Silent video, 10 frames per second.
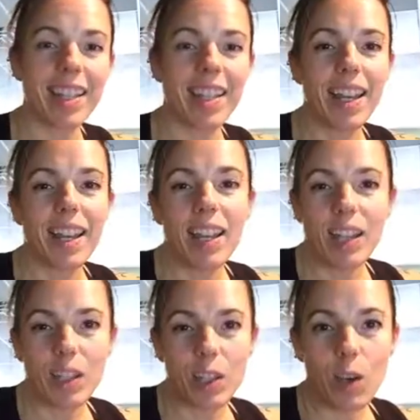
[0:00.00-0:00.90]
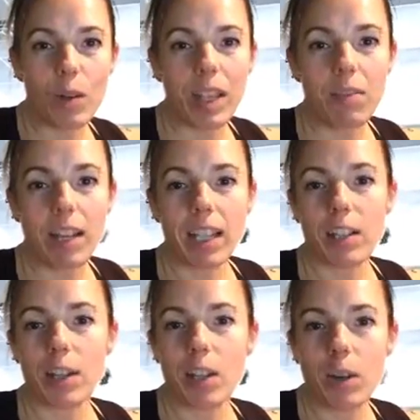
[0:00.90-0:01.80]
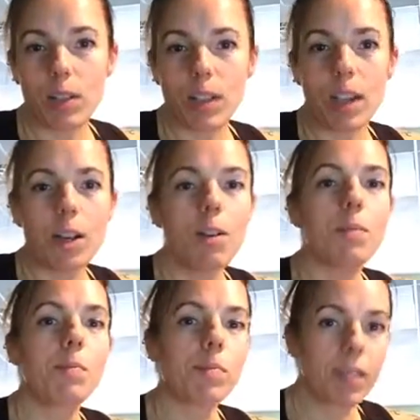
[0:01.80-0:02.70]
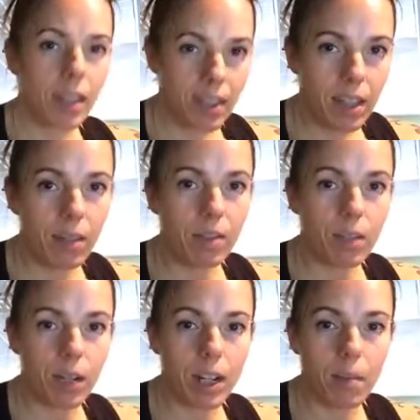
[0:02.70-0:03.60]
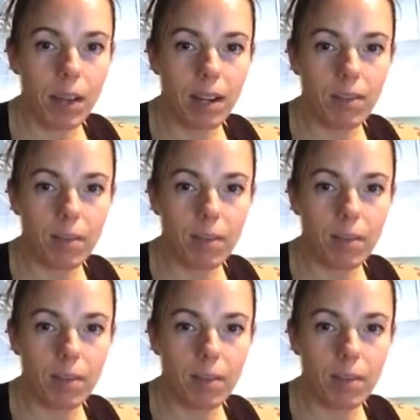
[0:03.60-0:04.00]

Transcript: it. So when I finally learned to go slow, definitely worked out better for